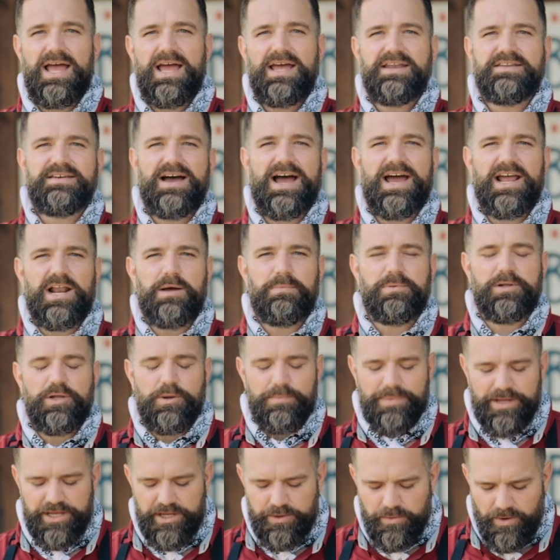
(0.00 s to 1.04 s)
tie it up a little
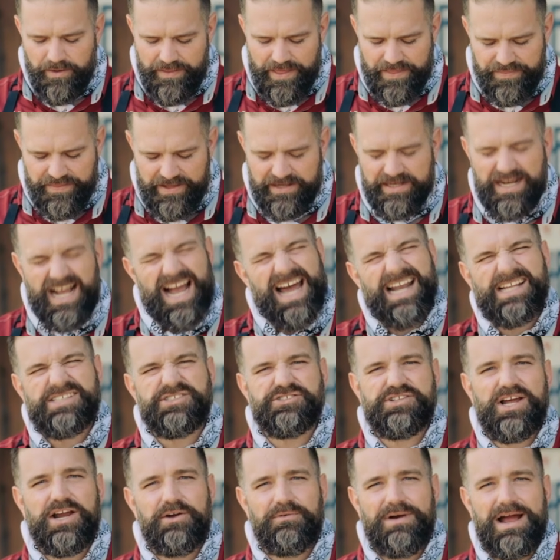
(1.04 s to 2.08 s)
bit. You want that thing to kind of
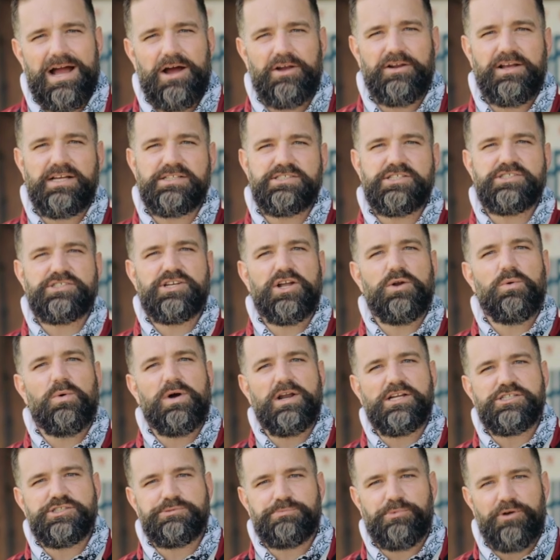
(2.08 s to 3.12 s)
stay round because it's gonna
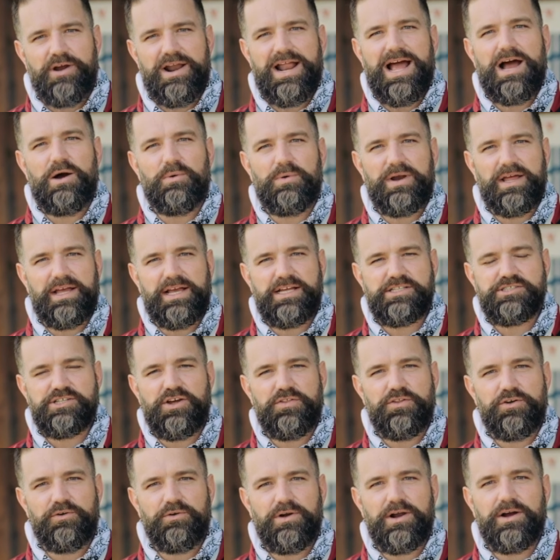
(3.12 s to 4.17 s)
want to spread out when it gets on
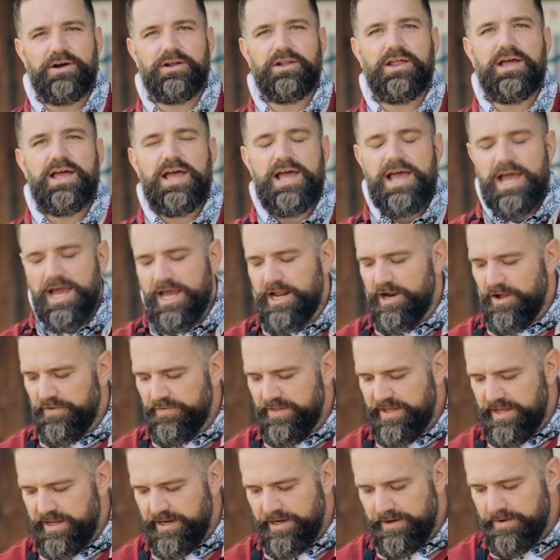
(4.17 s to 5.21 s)
the grill and on
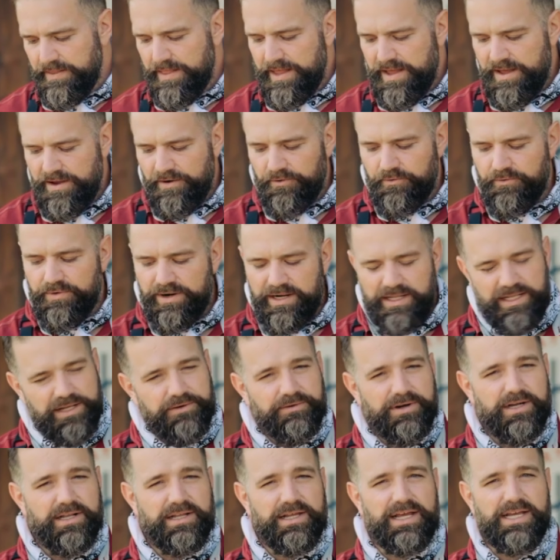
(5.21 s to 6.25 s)
the heat. Really,
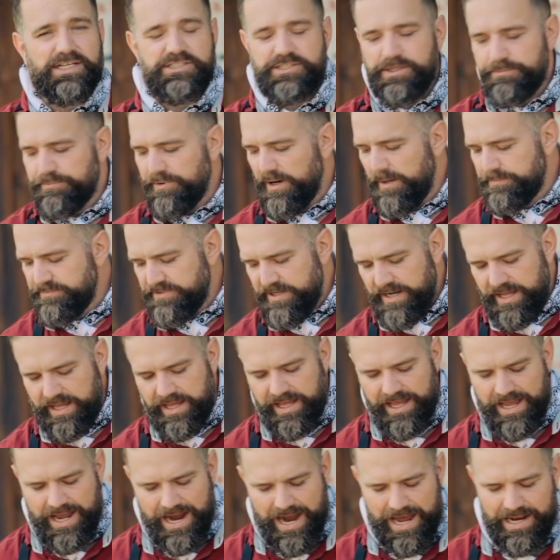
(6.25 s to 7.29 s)
really easy prep today.
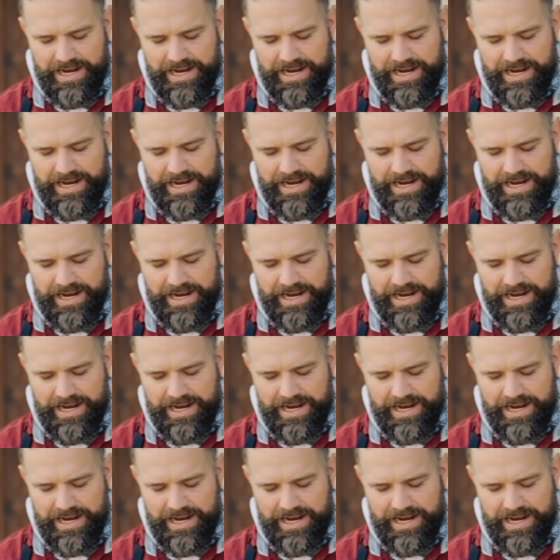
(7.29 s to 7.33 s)
I